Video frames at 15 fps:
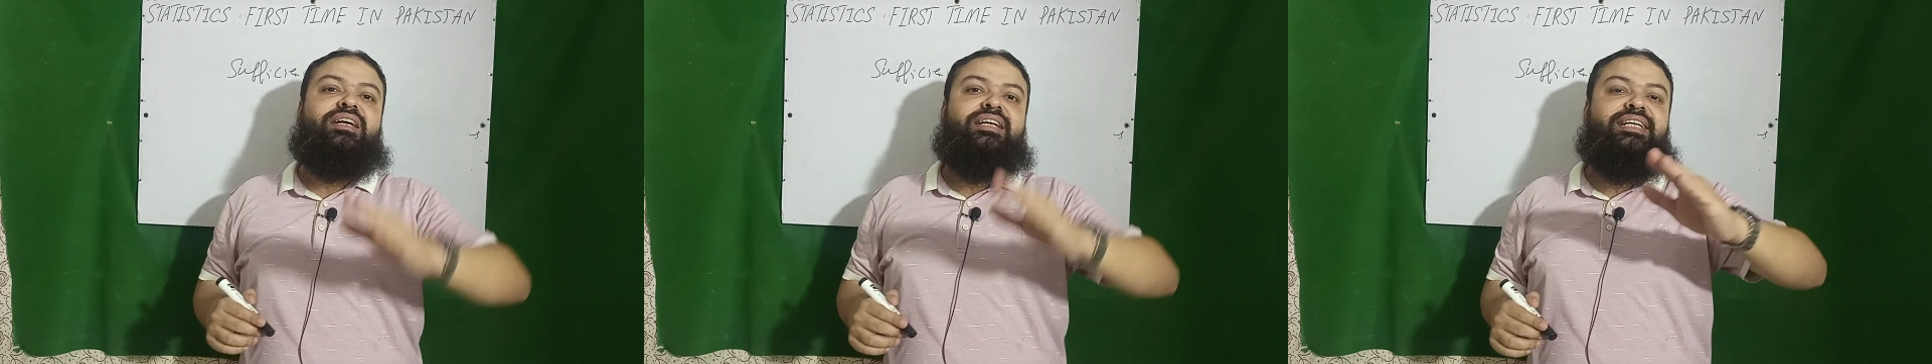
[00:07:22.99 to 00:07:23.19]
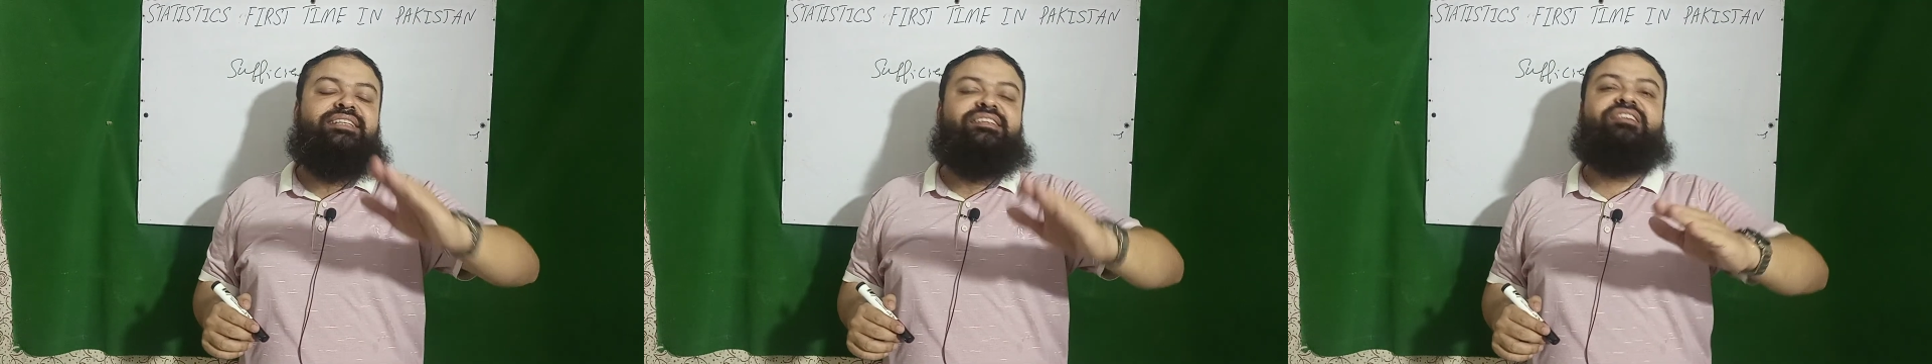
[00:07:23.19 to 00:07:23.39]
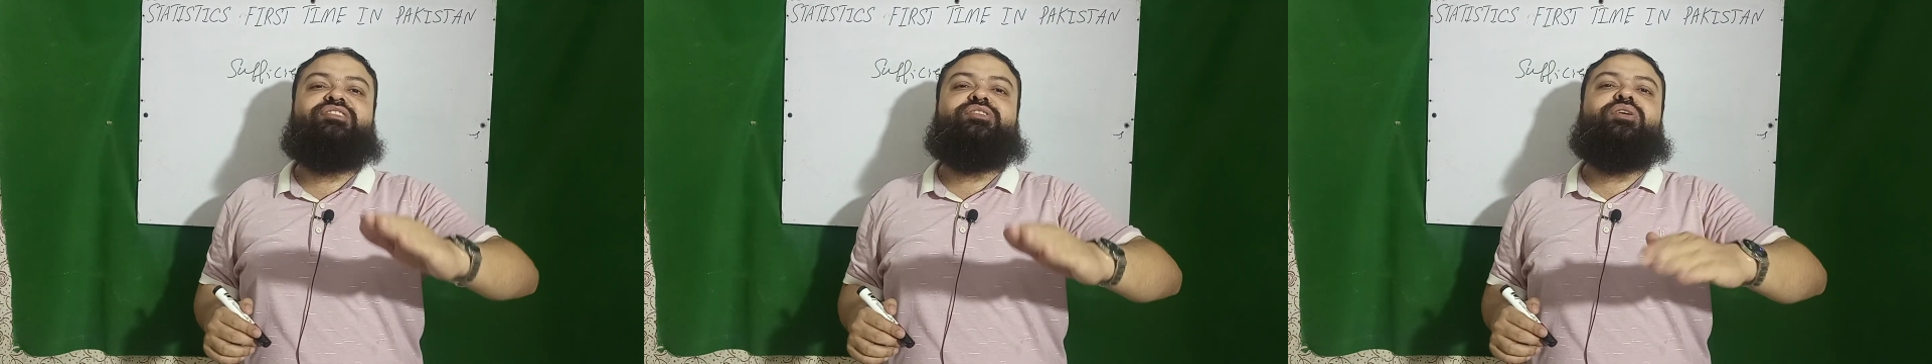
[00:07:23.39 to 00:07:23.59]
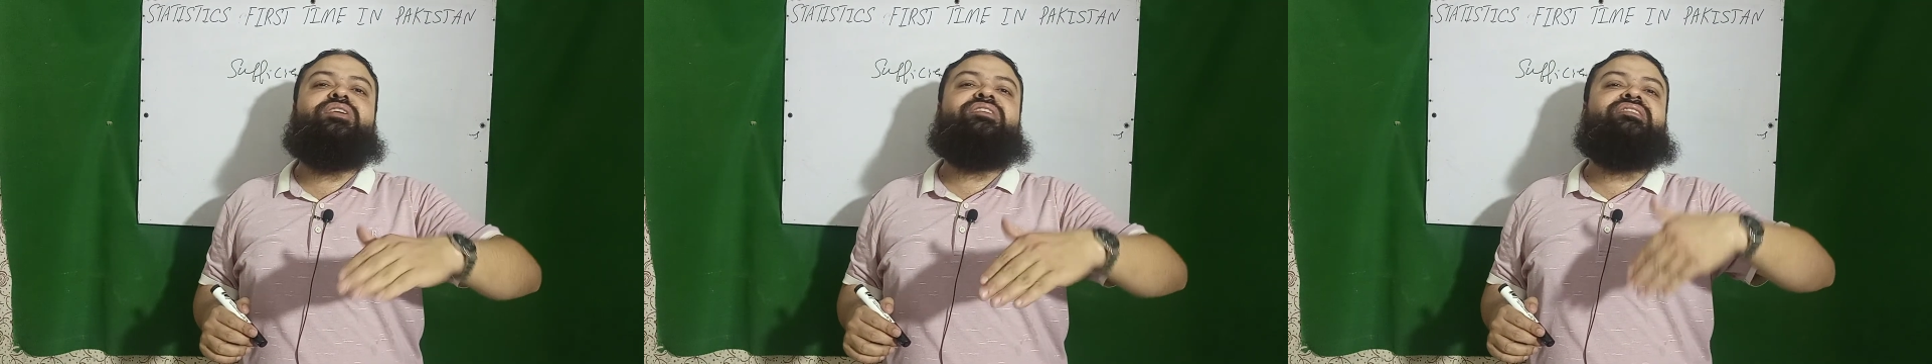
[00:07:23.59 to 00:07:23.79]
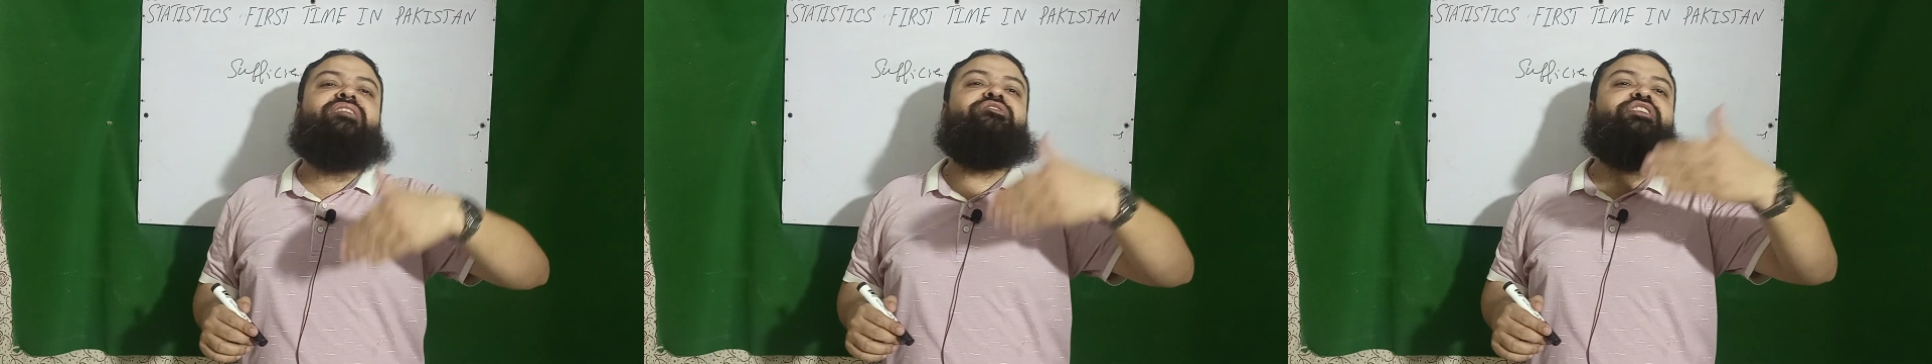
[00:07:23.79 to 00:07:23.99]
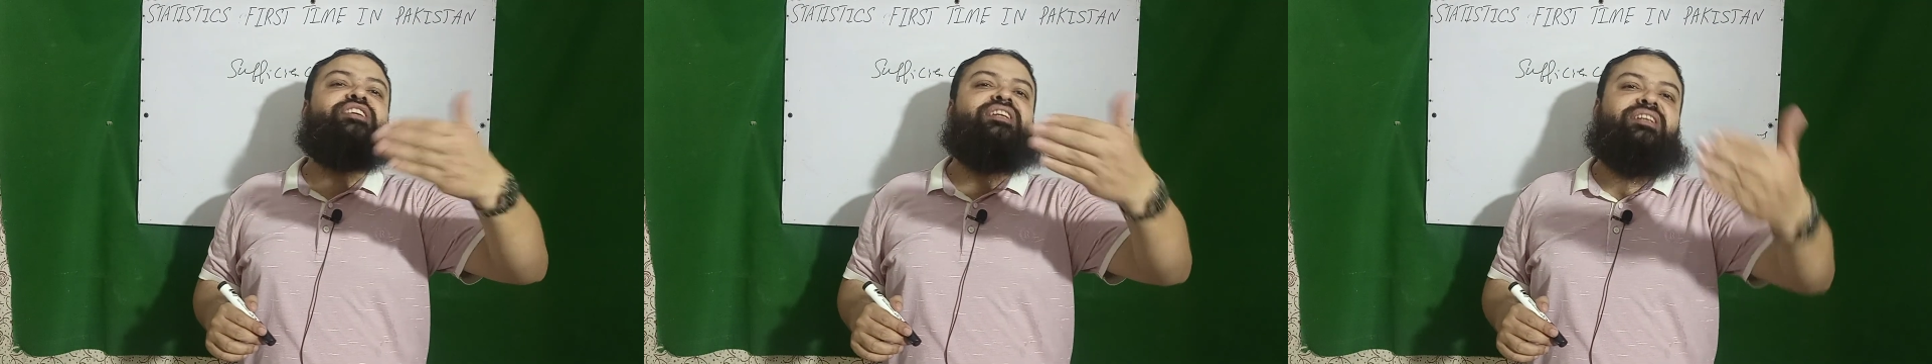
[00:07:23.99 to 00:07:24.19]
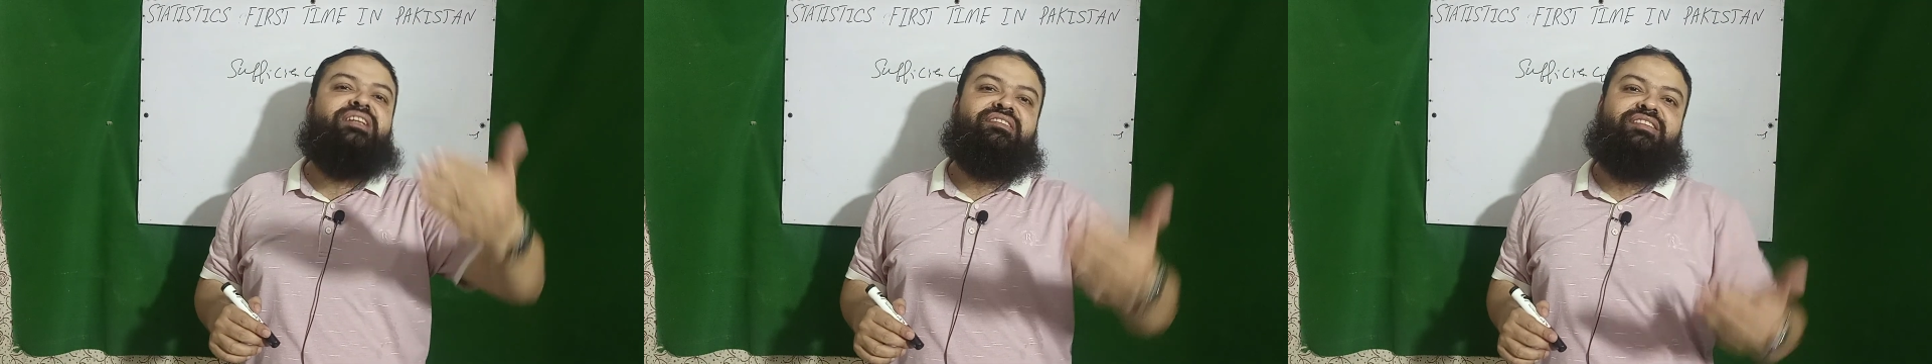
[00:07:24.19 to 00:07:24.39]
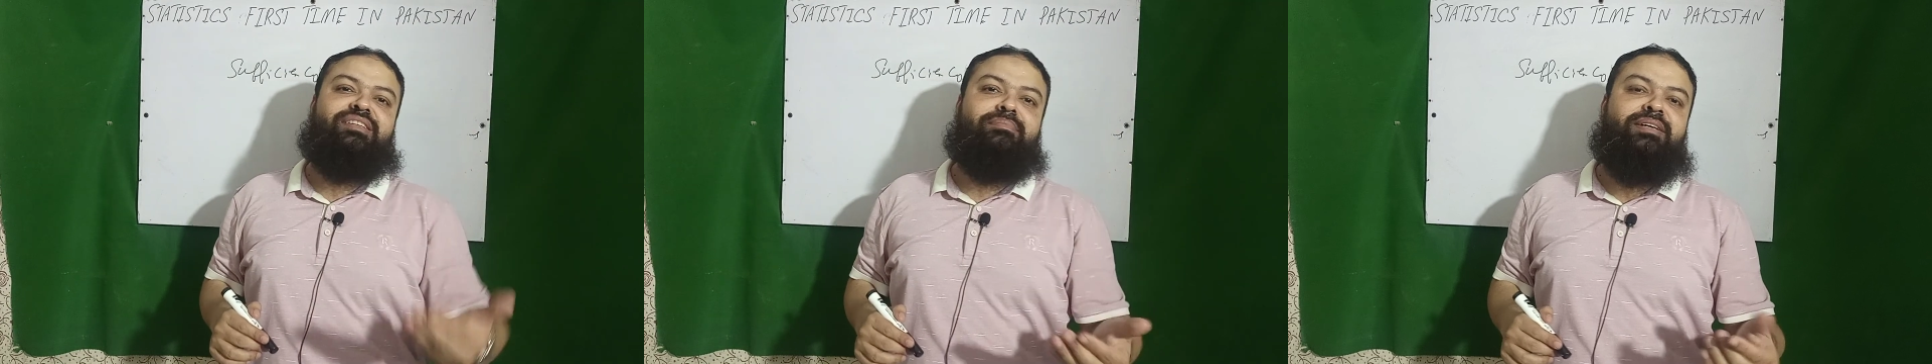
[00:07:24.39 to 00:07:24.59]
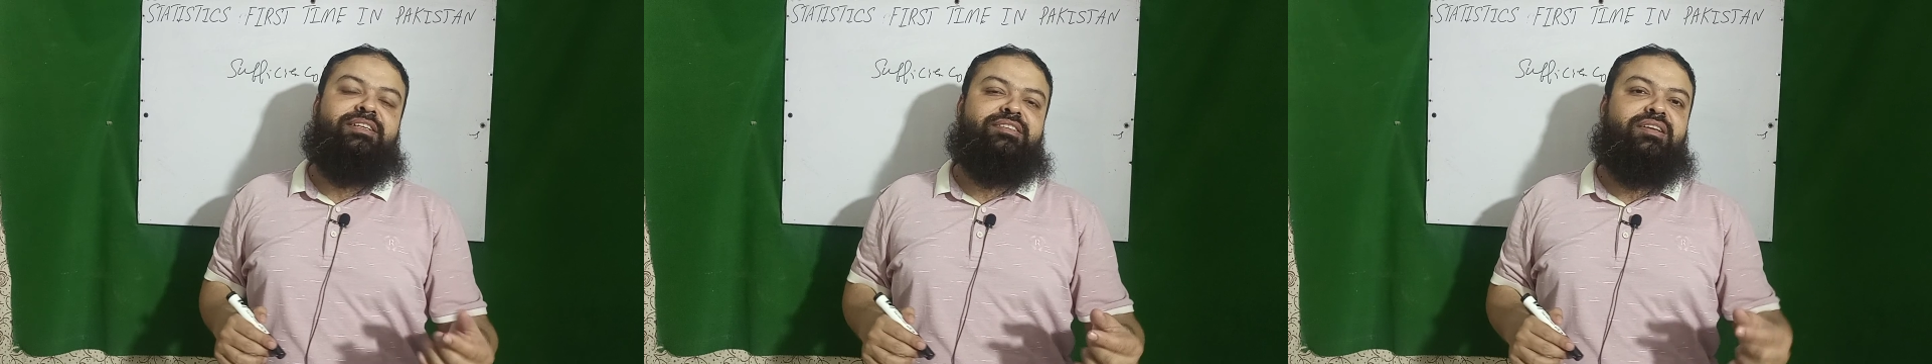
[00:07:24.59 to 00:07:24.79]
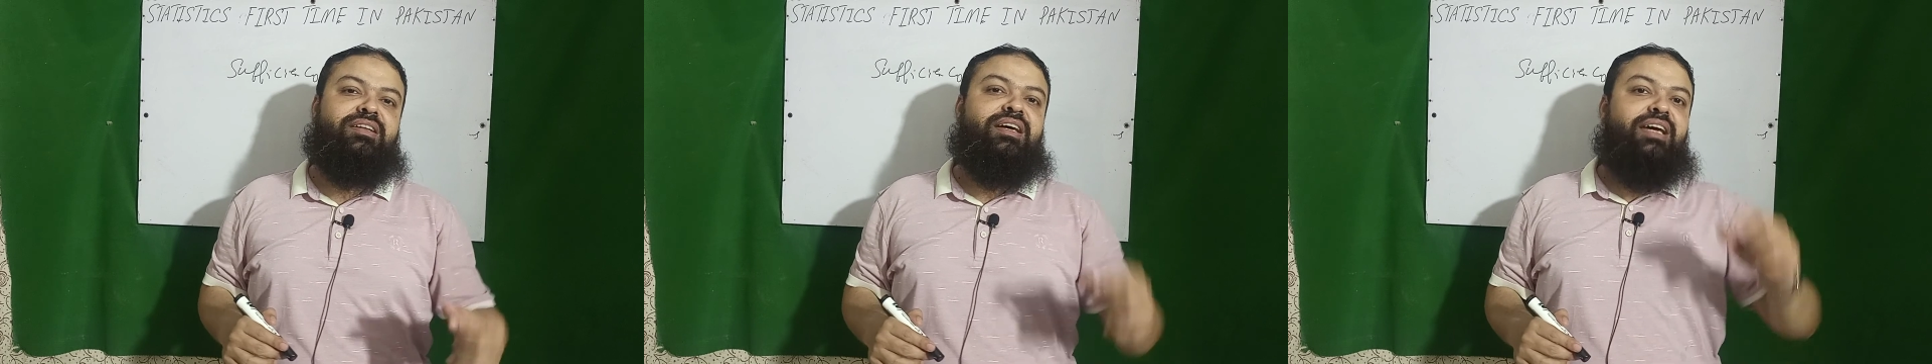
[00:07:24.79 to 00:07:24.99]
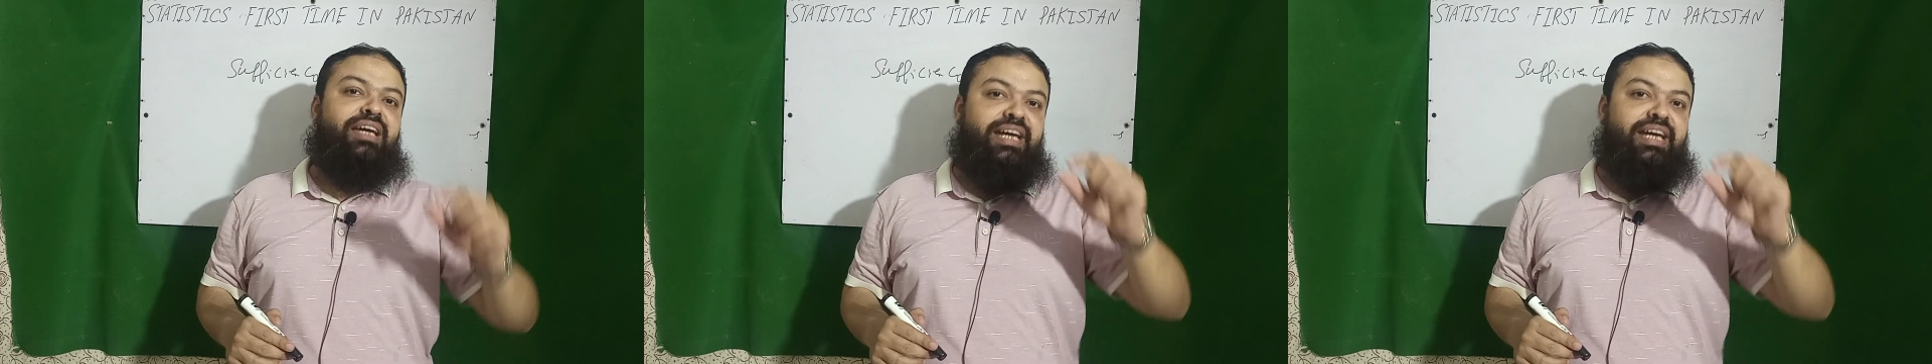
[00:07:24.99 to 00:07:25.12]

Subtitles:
it is called sufficient estimator.